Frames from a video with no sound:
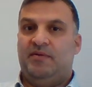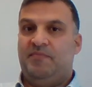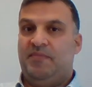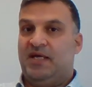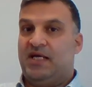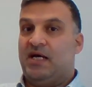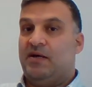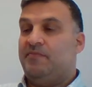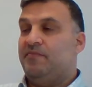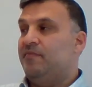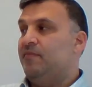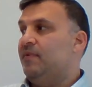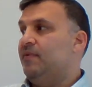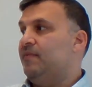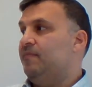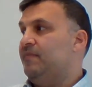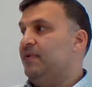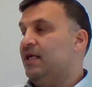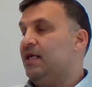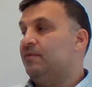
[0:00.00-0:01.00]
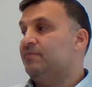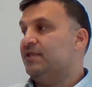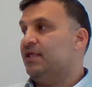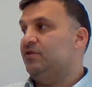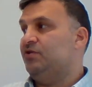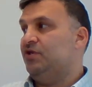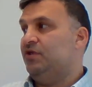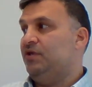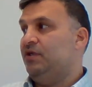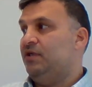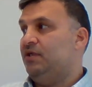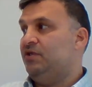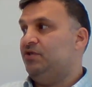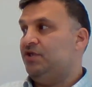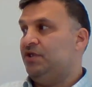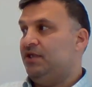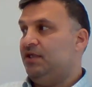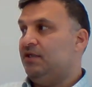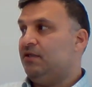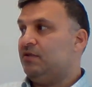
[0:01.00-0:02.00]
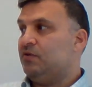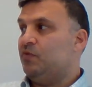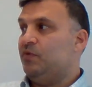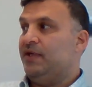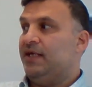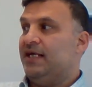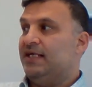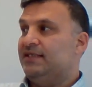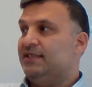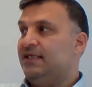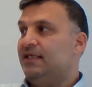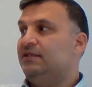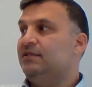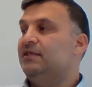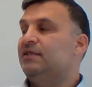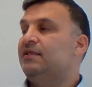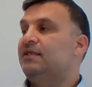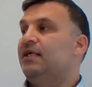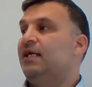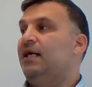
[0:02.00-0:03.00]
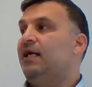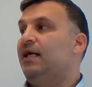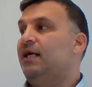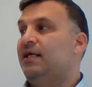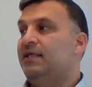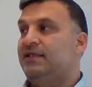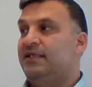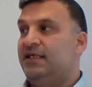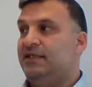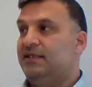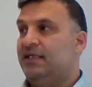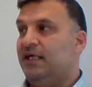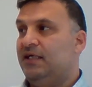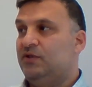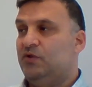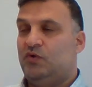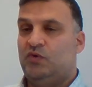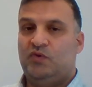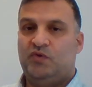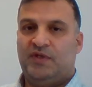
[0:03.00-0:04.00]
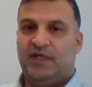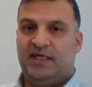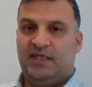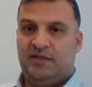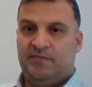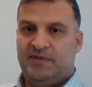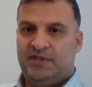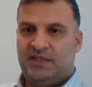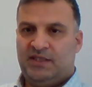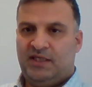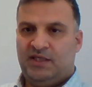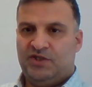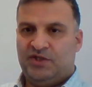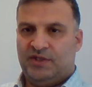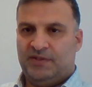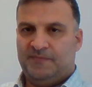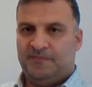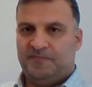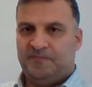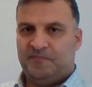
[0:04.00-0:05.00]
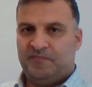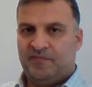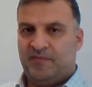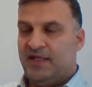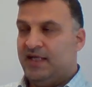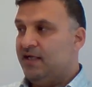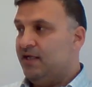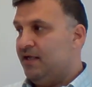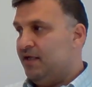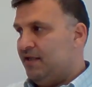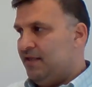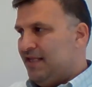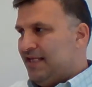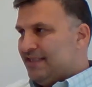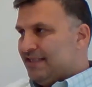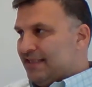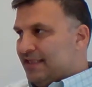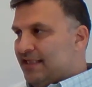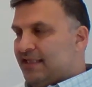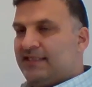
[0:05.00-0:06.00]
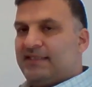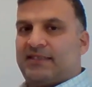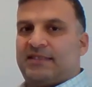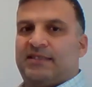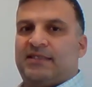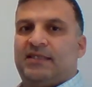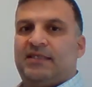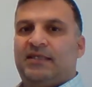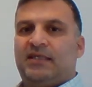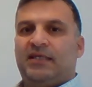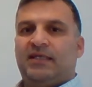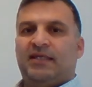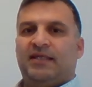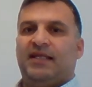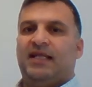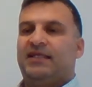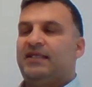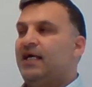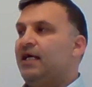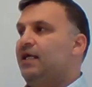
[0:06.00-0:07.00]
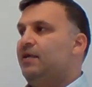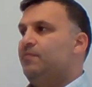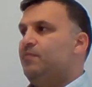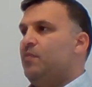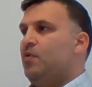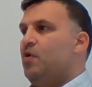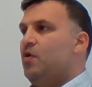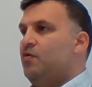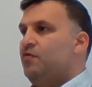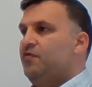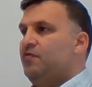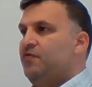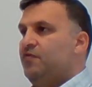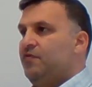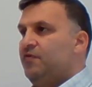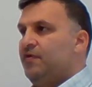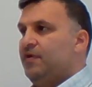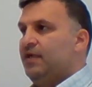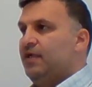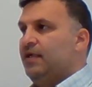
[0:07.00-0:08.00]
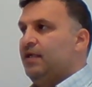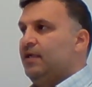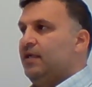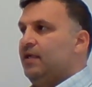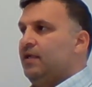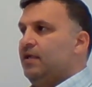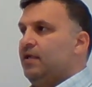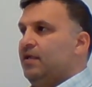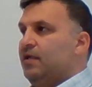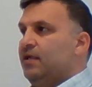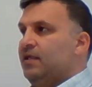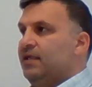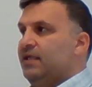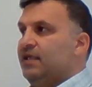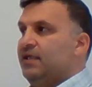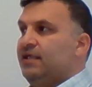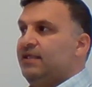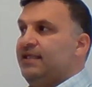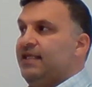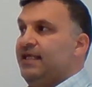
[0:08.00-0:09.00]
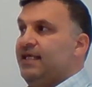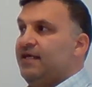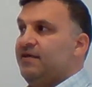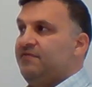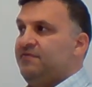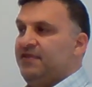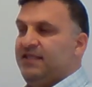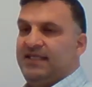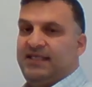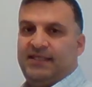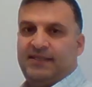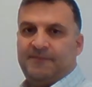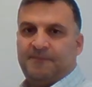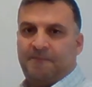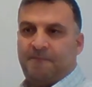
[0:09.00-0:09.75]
becomes engineer, we can send the data to the administration. This is the type of DFD